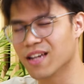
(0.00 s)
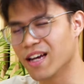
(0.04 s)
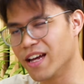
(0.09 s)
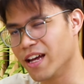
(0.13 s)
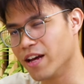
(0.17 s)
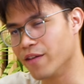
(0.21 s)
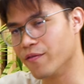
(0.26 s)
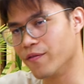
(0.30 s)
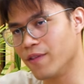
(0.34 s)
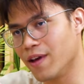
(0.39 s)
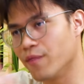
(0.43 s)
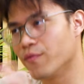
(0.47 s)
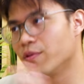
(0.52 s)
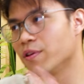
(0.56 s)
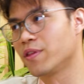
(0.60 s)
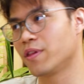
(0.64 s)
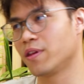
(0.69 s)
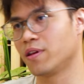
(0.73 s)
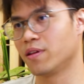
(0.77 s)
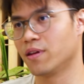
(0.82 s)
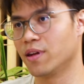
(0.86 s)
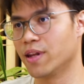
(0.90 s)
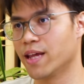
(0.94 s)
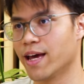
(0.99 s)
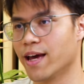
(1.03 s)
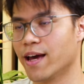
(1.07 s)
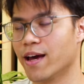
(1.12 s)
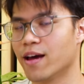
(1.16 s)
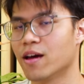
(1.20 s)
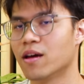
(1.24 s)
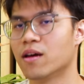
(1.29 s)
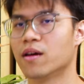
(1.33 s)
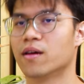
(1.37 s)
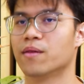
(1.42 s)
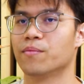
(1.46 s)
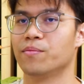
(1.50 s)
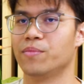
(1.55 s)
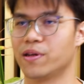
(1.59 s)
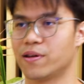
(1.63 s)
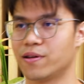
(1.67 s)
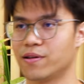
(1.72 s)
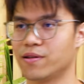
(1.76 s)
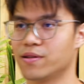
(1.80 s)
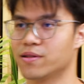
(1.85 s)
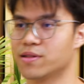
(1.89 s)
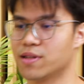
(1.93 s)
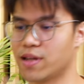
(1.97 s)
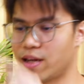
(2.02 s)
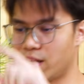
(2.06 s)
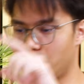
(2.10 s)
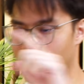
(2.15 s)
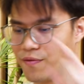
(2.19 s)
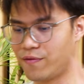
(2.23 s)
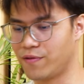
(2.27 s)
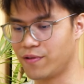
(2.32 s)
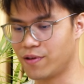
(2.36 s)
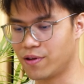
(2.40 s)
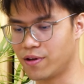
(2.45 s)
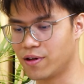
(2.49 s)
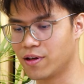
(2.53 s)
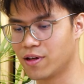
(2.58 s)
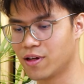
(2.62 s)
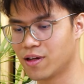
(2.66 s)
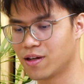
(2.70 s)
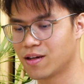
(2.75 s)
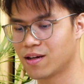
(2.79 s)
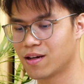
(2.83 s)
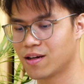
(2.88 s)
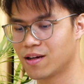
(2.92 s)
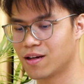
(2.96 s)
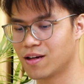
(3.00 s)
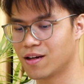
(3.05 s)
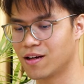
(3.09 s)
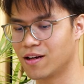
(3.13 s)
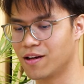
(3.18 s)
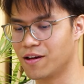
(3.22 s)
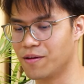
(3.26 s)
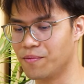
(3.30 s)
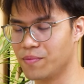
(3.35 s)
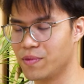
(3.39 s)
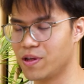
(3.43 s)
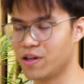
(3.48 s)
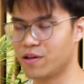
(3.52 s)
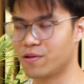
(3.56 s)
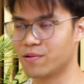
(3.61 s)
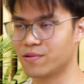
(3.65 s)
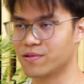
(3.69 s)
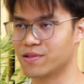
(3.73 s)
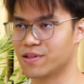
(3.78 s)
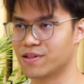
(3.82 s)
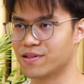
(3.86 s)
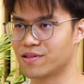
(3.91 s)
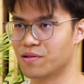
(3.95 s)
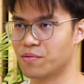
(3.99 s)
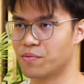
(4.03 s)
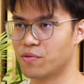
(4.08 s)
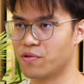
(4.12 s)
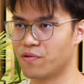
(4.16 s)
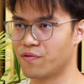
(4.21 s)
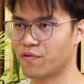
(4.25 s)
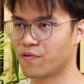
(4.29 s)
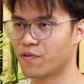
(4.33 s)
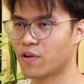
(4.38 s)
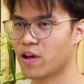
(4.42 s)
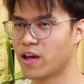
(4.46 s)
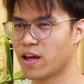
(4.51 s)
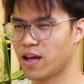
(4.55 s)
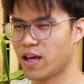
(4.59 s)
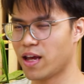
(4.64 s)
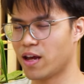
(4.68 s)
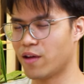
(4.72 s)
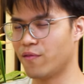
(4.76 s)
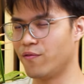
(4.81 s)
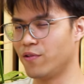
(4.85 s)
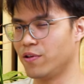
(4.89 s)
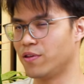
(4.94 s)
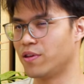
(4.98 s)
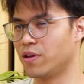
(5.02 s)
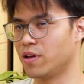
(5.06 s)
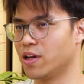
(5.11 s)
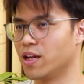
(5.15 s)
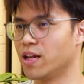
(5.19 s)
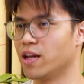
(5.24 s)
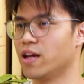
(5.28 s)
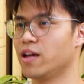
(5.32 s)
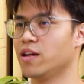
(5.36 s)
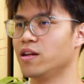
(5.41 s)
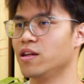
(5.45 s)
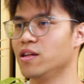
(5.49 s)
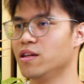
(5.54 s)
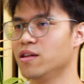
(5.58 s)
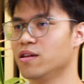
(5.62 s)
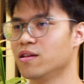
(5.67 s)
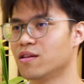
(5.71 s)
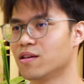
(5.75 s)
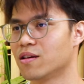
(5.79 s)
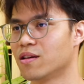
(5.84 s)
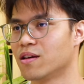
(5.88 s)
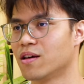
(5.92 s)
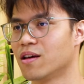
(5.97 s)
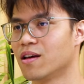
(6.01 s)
I have everything there because I have a ecosystem of everything that I need.